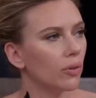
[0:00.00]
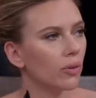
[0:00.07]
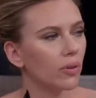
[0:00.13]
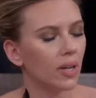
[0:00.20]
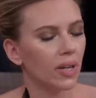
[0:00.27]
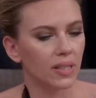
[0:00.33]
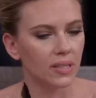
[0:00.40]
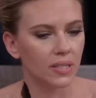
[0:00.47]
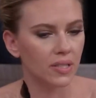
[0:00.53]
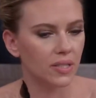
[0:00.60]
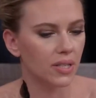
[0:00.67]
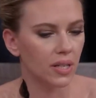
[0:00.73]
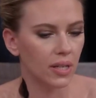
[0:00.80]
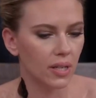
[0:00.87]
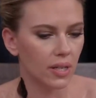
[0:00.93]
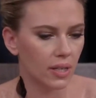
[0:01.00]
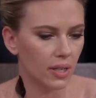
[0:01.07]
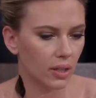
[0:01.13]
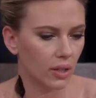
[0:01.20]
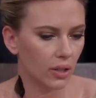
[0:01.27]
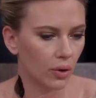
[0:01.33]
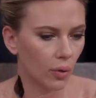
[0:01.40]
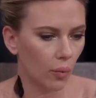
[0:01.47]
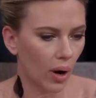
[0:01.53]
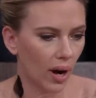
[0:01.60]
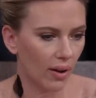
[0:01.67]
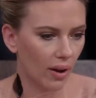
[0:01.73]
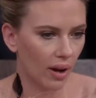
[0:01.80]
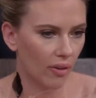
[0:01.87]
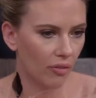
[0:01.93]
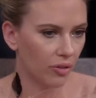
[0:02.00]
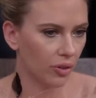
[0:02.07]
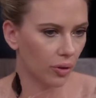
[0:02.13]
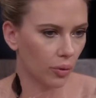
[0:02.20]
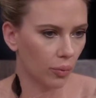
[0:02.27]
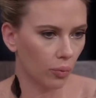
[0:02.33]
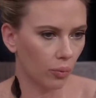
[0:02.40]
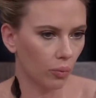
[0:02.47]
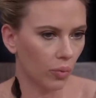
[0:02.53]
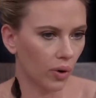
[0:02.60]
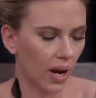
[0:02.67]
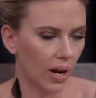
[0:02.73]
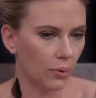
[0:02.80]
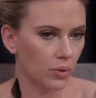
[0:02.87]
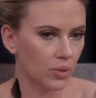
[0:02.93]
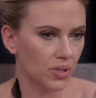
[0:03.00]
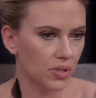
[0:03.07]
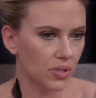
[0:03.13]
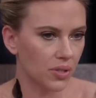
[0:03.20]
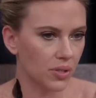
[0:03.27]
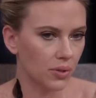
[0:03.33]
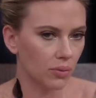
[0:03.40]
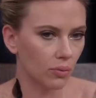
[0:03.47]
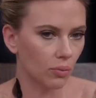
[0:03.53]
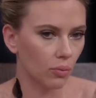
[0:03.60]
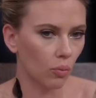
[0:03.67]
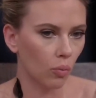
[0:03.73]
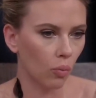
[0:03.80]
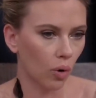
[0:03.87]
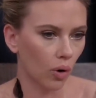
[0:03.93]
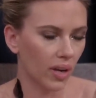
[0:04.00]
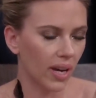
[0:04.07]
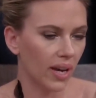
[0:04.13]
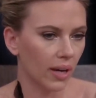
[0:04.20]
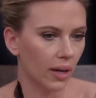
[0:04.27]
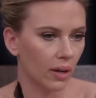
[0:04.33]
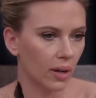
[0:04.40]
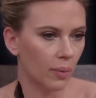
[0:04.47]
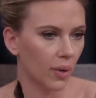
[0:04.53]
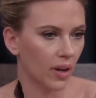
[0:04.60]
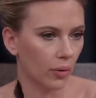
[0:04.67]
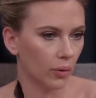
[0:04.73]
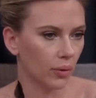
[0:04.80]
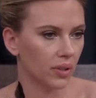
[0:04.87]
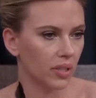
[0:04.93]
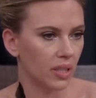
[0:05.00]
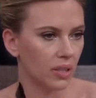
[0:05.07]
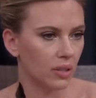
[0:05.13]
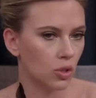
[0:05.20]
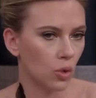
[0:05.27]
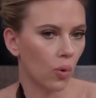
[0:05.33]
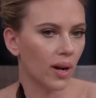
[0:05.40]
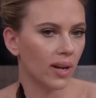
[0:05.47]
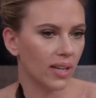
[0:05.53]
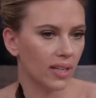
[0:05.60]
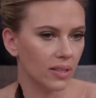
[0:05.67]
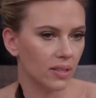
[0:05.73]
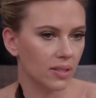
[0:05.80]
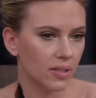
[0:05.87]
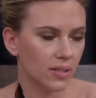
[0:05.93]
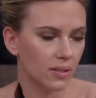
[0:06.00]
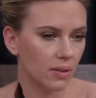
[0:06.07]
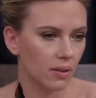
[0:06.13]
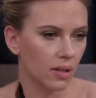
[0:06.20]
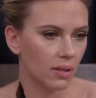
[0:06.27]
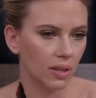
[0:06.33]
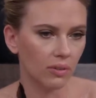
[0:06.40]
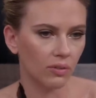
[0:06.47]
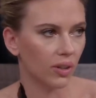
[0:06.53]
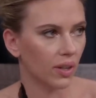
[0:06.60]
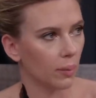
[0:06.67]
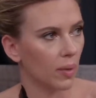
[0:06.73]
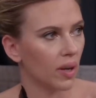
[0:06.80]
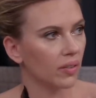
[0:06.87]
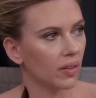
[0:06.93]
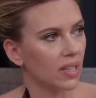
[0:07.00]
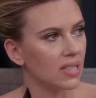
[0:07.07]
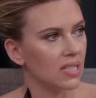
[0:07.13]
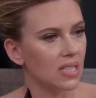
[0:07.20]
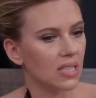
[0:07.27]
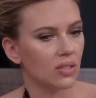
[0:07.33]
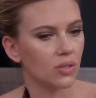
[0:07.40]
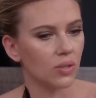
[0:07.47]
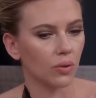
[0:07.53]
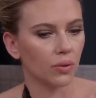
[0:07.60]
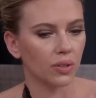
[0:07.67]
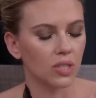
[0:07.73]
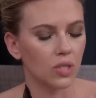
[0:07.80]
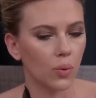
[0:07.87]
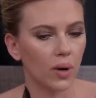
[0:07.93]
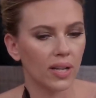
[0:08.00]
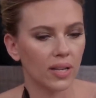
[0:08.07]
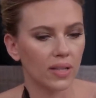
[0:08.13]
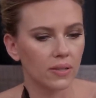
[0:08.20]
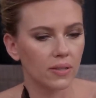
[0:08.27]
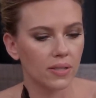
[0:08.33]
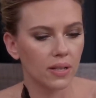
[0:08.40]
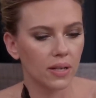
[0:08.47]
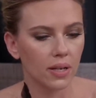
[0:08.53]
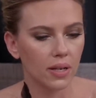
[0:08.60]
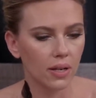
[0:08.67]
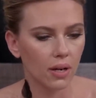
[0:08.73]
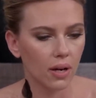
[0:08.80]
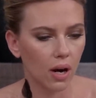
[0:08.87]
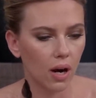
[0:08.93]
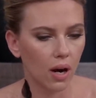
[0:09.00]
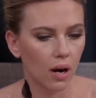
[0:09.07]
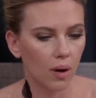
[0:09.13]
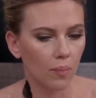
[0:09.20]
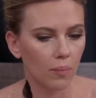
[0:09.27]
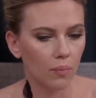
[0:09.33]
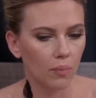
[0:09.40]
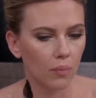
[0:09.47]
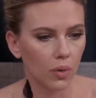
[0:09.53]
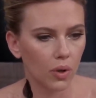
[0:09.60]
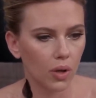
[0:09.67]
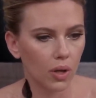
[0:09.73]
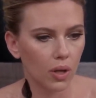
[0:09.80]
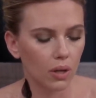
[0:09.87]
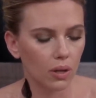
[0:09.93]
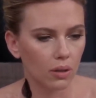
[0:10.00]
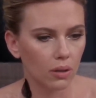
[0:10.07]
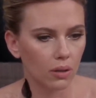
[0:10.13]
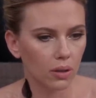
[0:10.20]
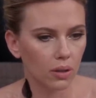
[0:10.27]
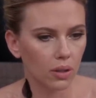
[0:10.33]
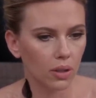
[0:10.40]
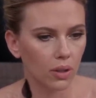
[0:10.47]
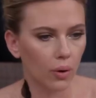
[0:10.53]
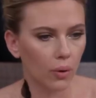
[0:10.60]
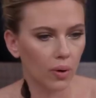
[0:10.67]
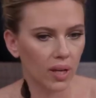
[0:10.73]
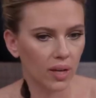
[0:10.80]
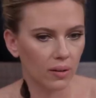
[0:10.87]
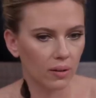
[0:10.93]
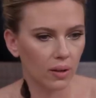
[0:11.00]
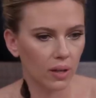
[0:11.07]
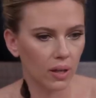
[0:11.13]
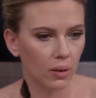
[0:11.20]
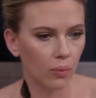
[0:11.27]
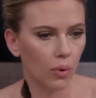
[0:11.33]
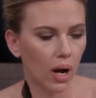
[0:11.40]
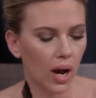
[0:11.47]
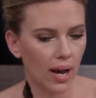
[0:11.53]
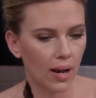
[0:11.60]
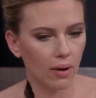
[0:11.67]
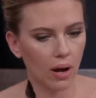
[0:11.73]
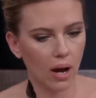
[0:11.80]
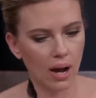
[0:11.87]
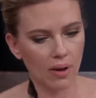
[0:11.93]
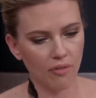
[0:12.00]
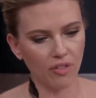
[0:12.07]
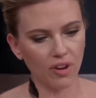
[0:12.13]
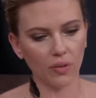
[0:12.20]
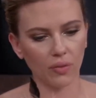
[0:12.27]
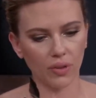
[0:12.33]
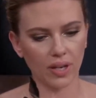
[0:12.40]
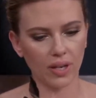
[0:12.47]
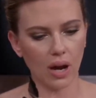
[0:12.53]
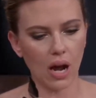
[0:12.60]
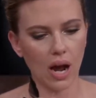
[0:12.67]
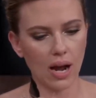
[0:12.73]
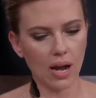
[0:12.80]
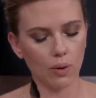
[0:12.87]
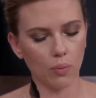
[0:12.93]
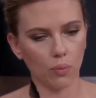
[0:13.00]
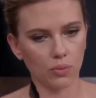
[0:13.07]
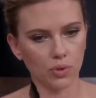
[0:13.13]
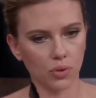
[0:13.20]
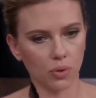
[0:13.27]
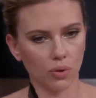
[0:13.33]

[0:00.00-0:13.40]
Girl. Her future in the industry was very promising. Unexpectedly, after starring in her 4th film, Scarlett Johansson turned down most offers. Although with her talent, she could easily make